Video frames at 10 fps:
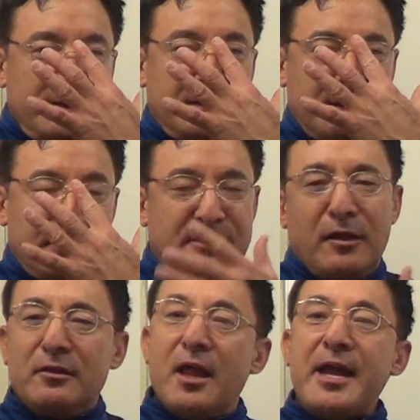In a
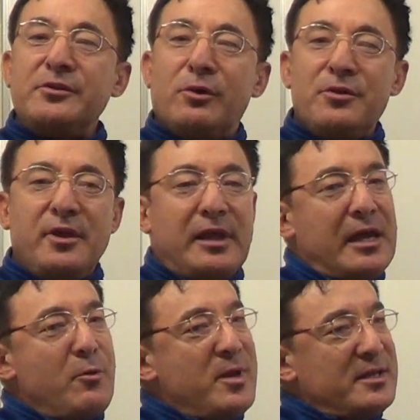light
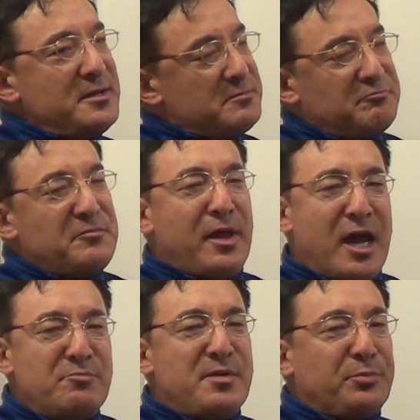northerly wind,
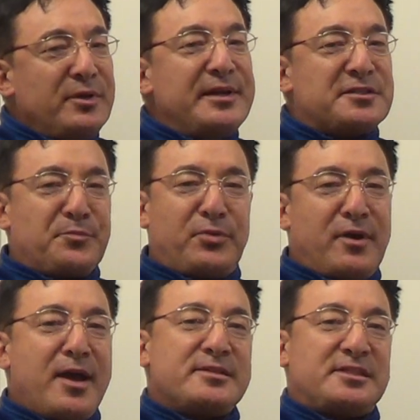I'd be pretty
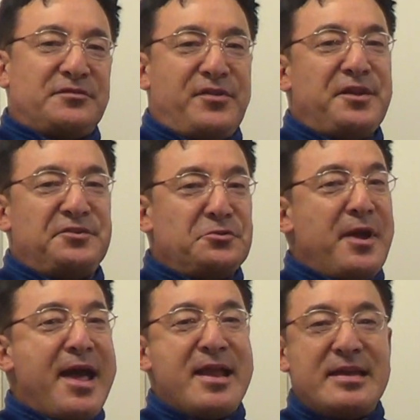surprised if they
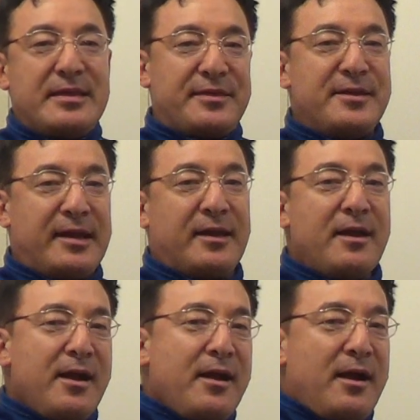do anything
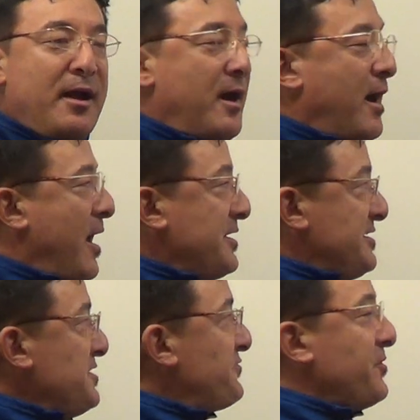
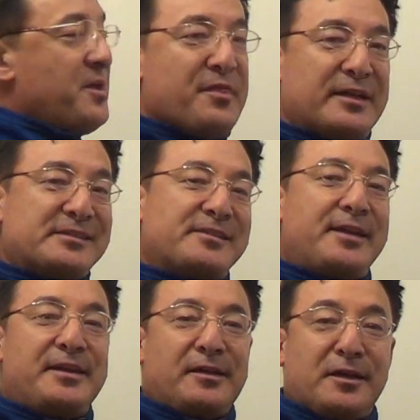different than
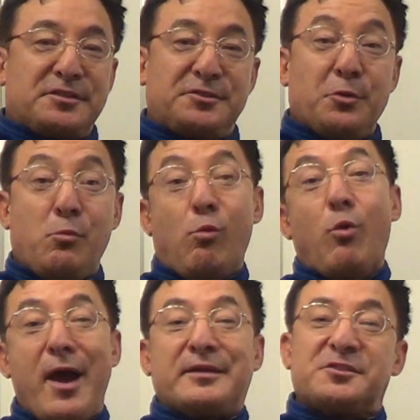sending us to
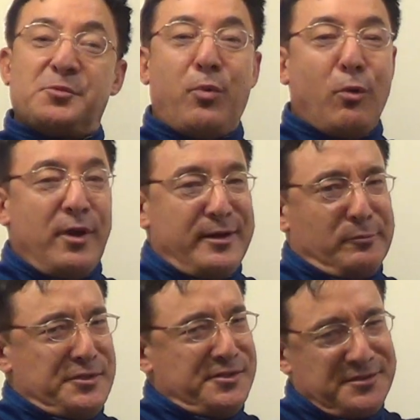West Point,
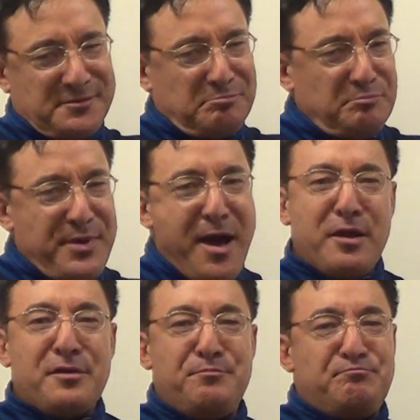which is about
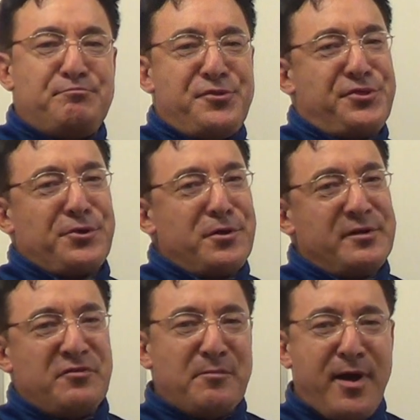a third
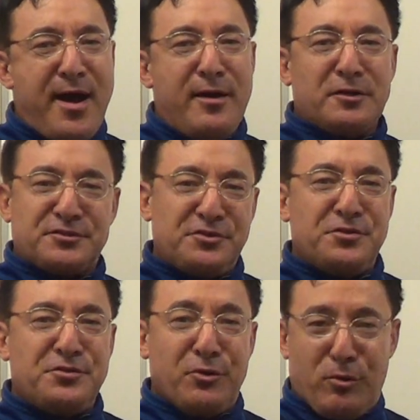of a mile to
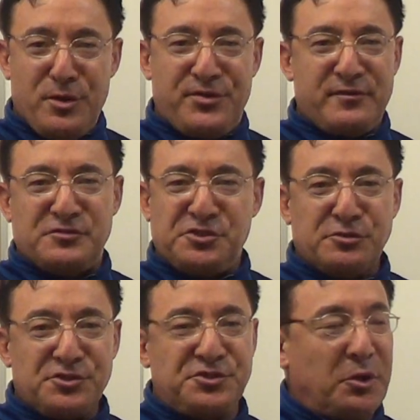the north of
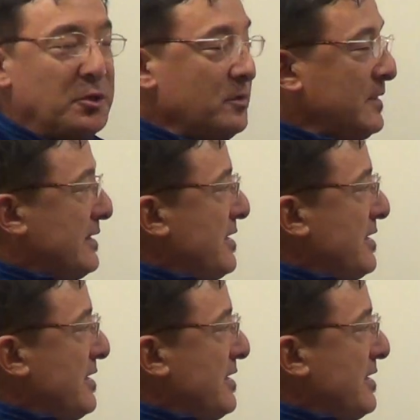Shoal Shoal.